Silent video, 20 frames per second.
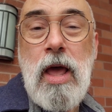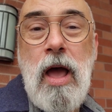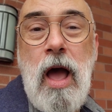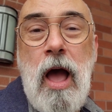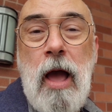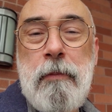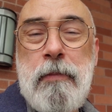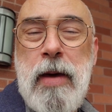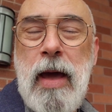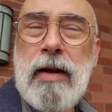
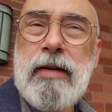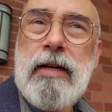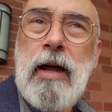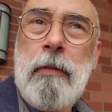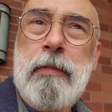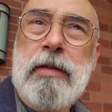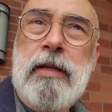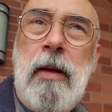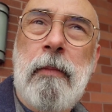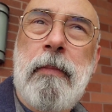I picked
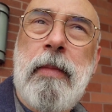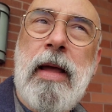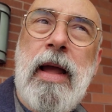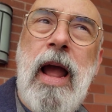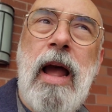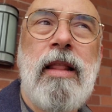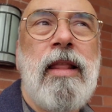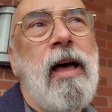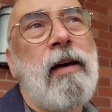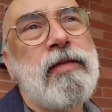up something,
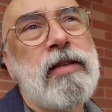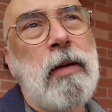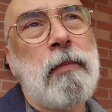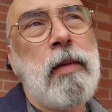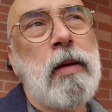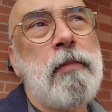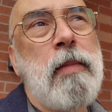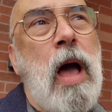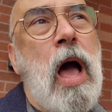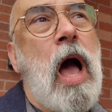I left
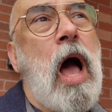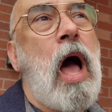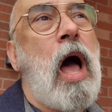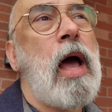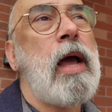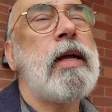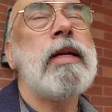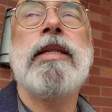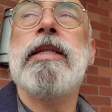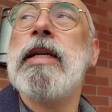something
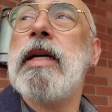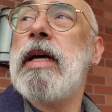behind,